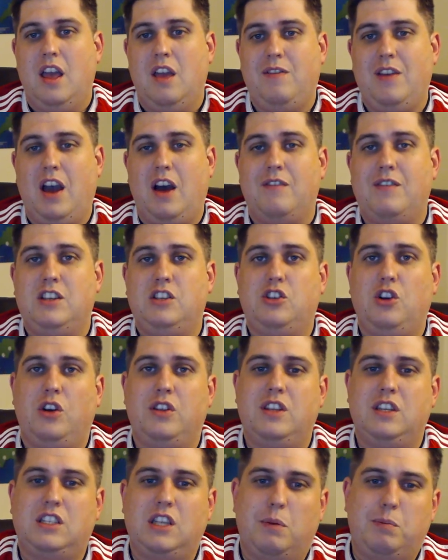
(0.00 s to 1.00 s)
If you have
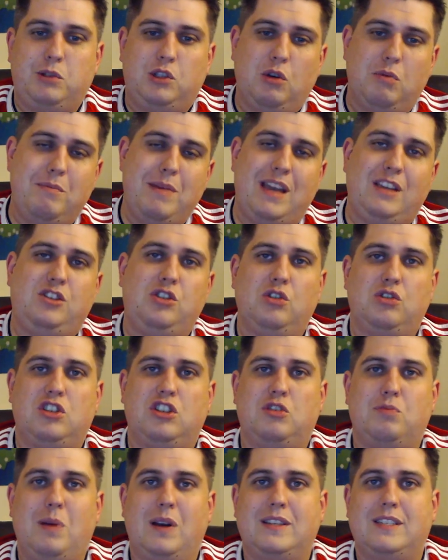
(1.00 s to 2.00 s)
enjoyed this episode, make sure
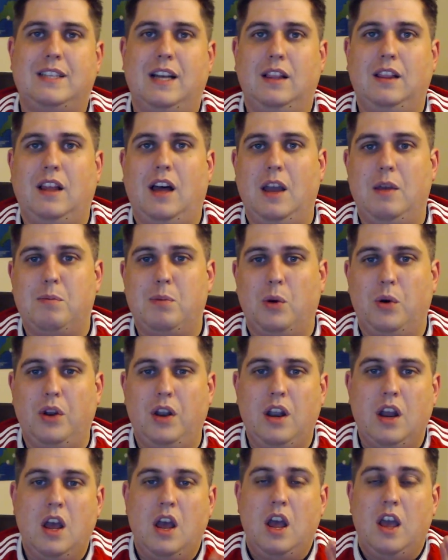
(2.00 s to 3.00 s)
to smash that like
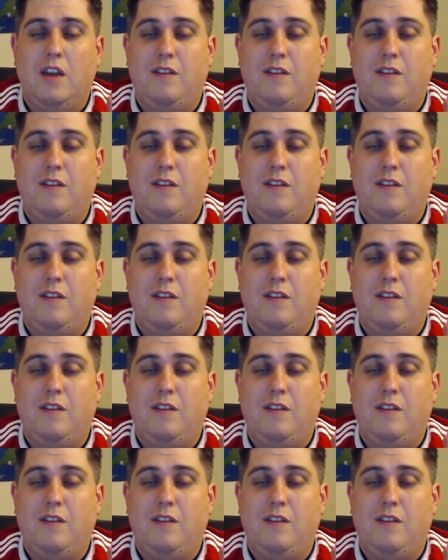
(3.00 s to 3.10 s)
button.